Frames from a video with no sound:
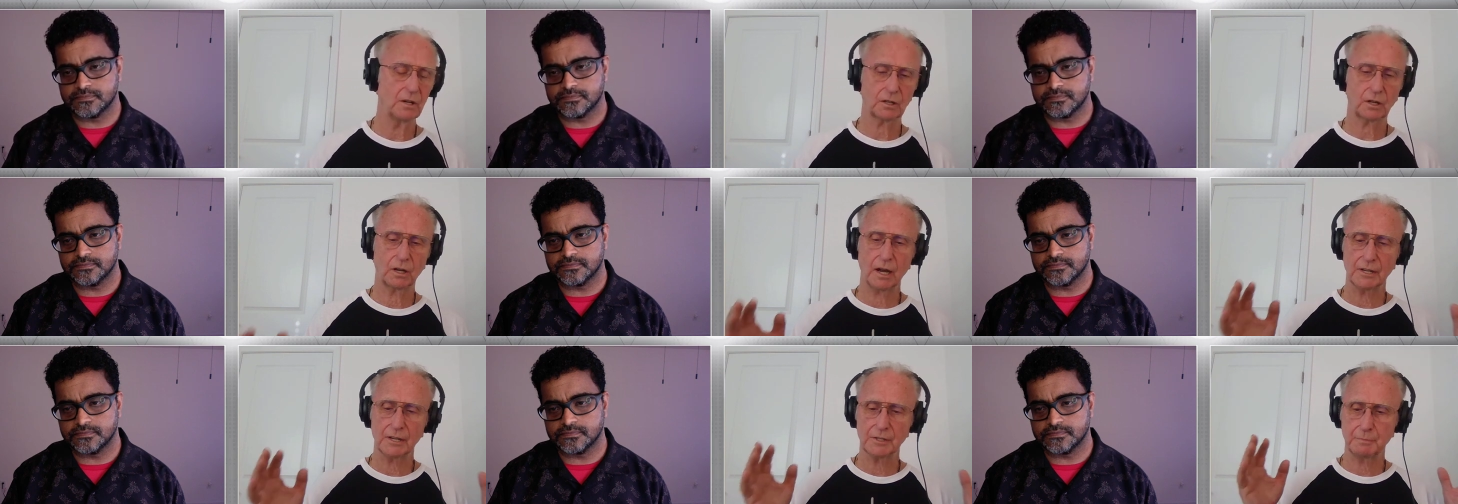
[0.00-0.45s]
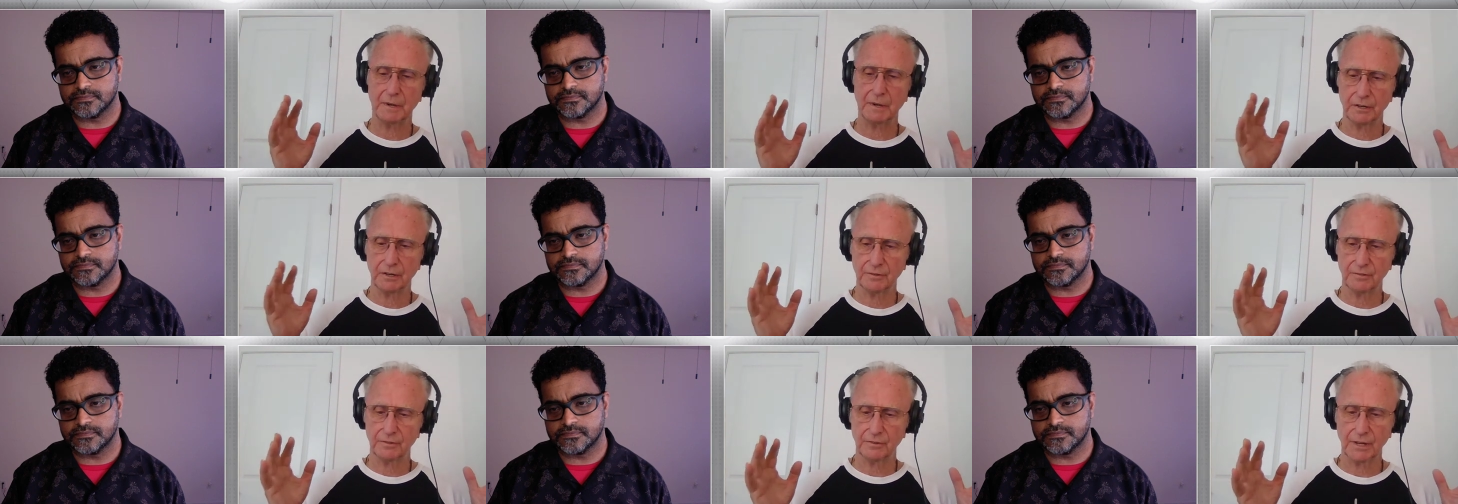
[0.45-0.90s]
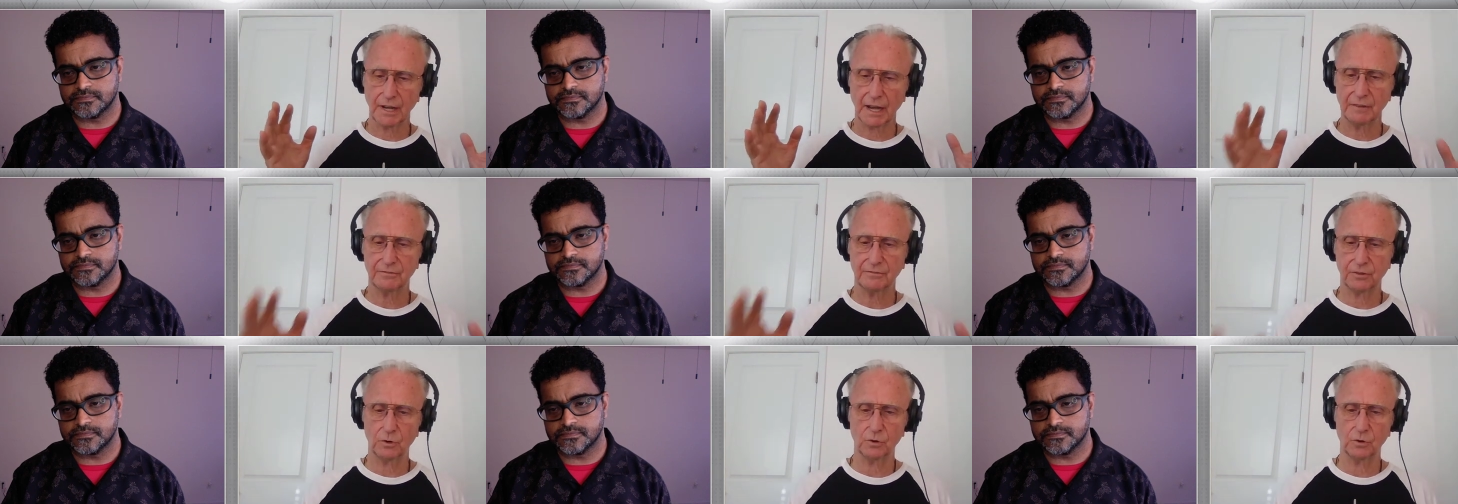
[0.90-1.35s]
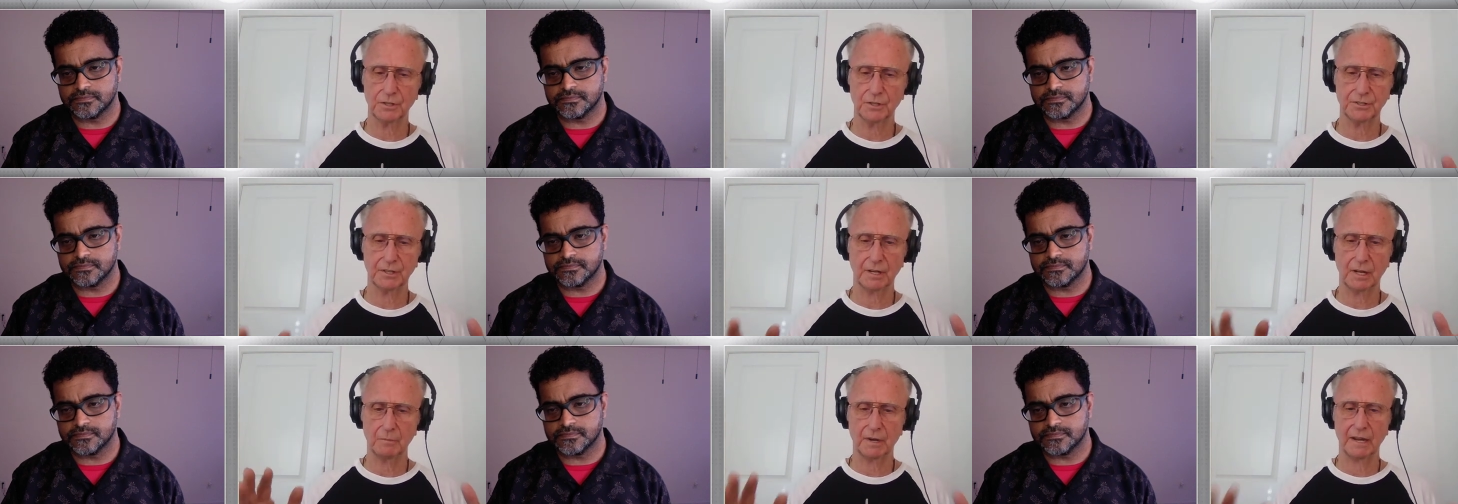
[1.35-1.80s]
Speaker 1: caused me to not
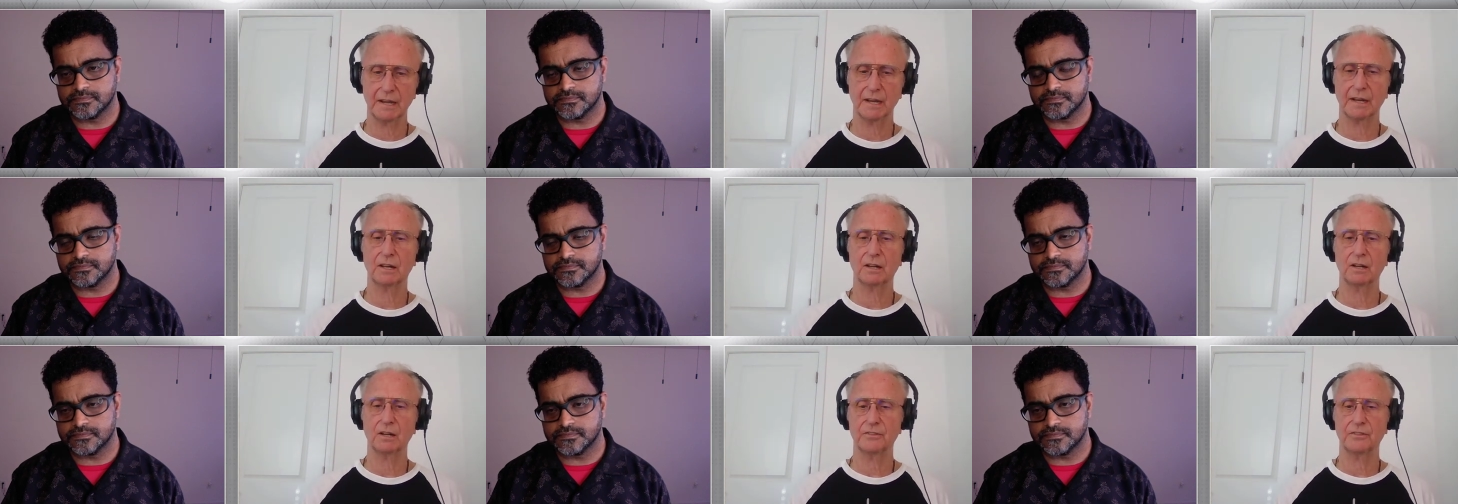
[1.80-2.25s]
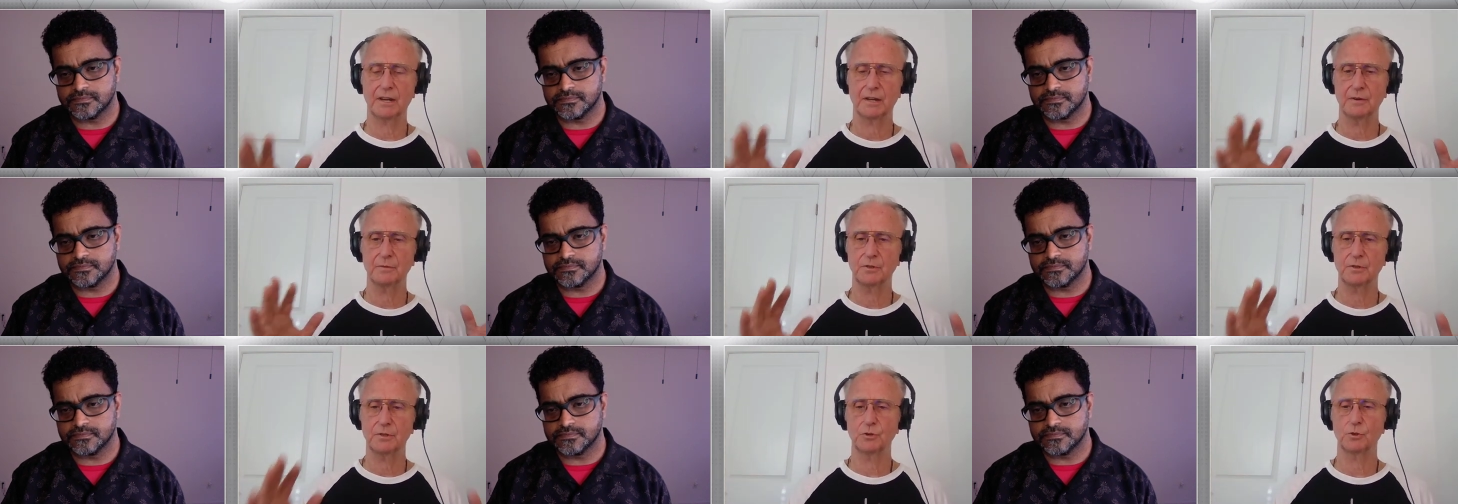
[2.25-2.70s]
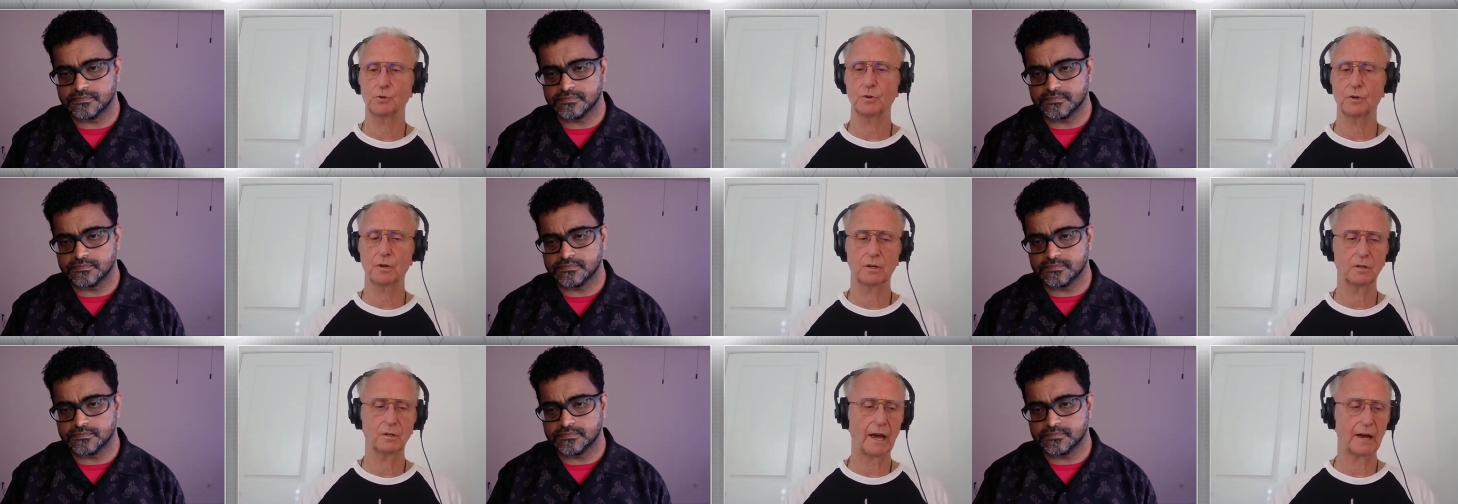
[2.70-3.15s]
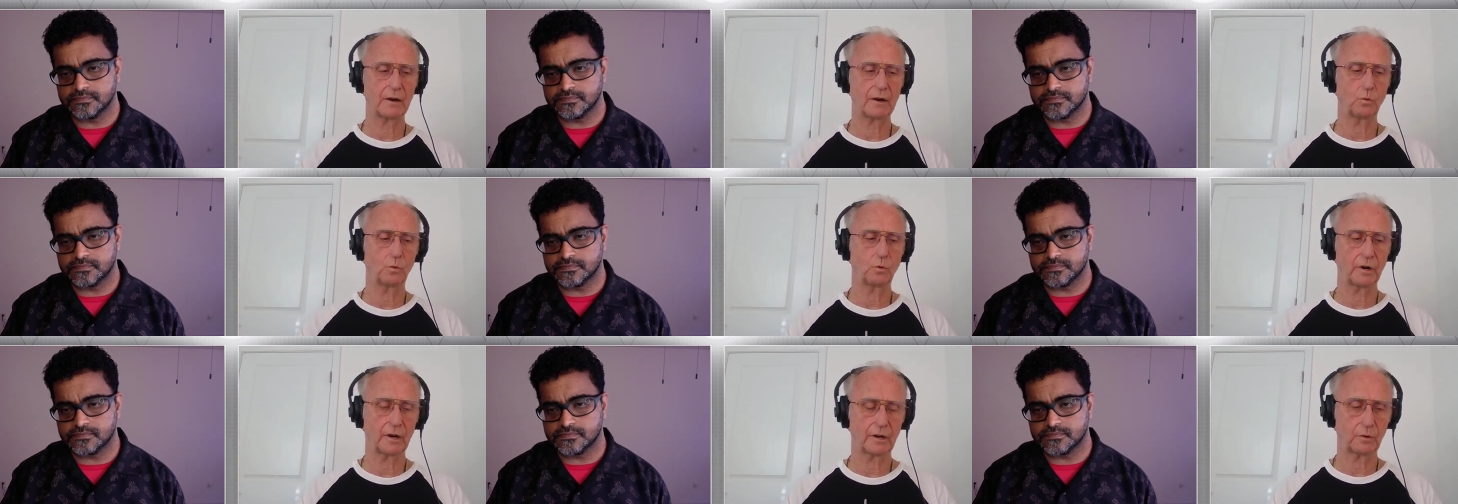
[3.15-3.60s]
focus on my health and do a lot
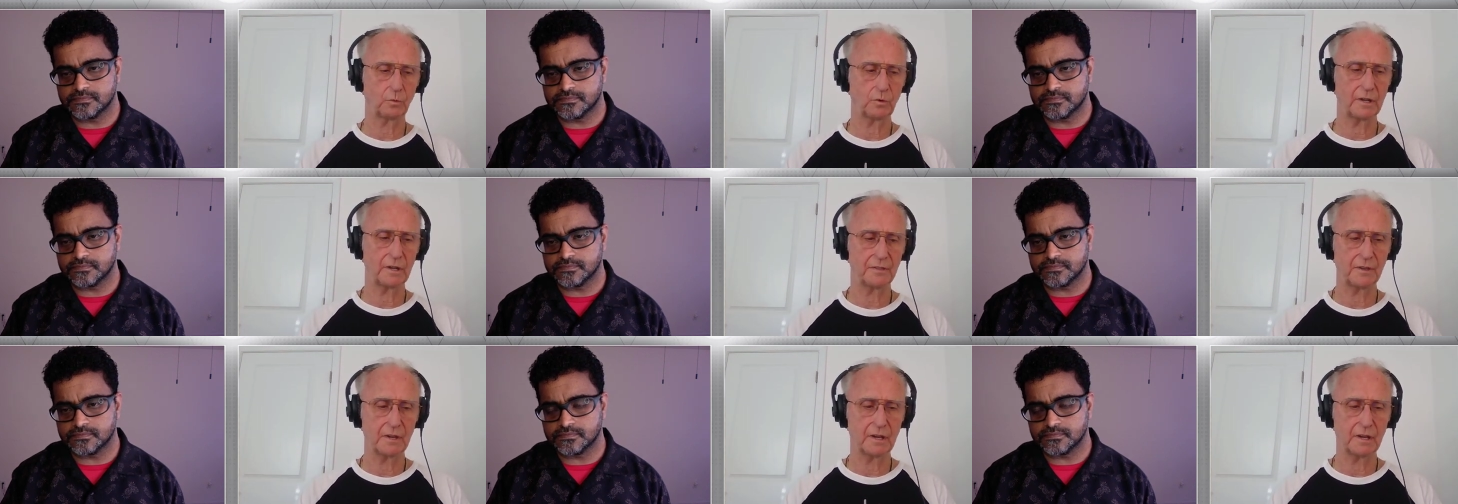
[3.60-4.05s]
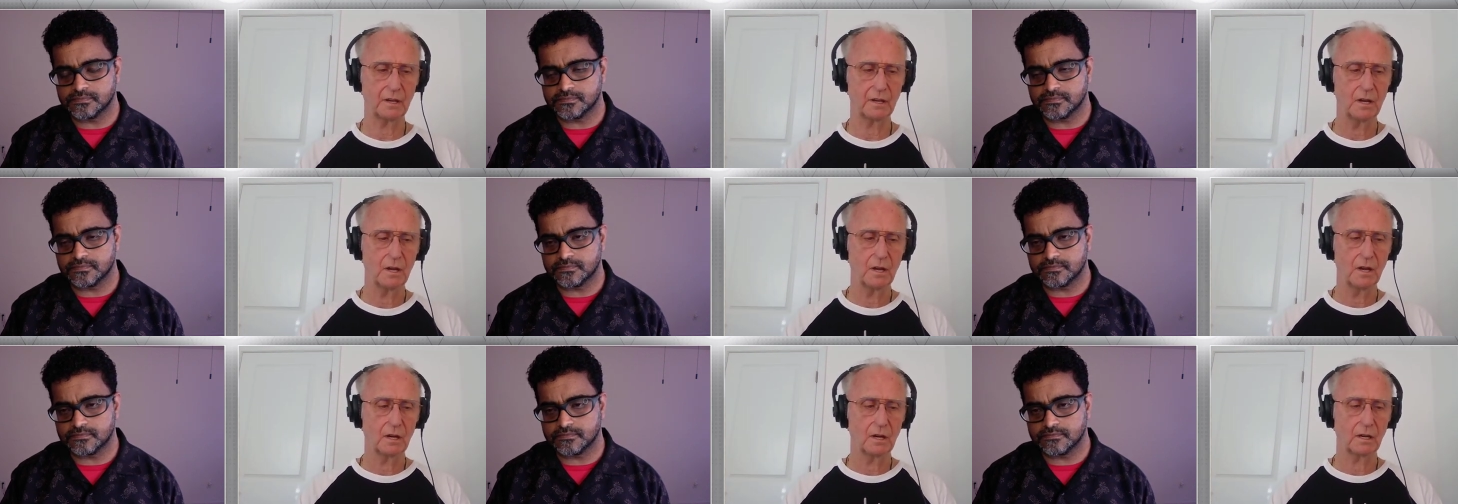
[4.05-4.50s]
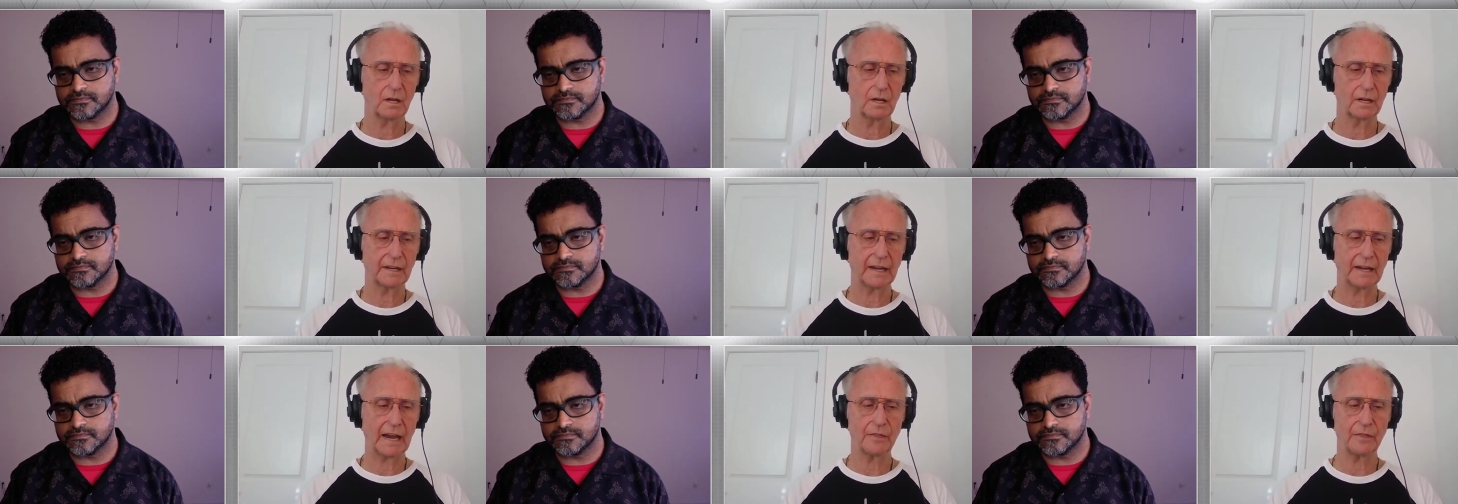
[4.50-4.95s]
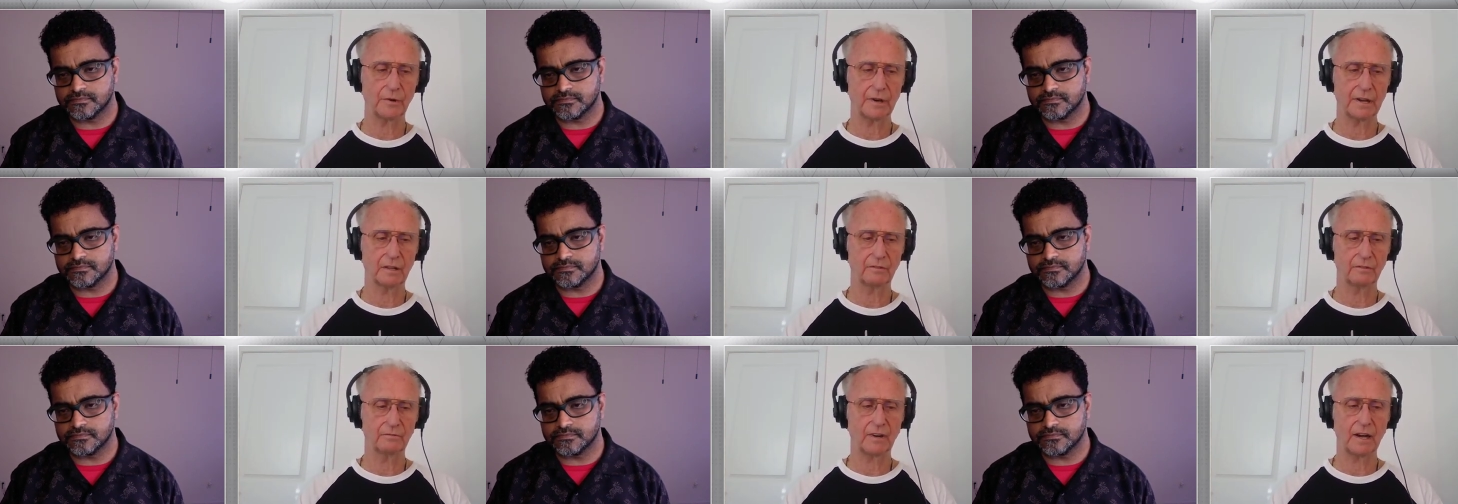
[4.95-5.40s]
of work with the uh, gathering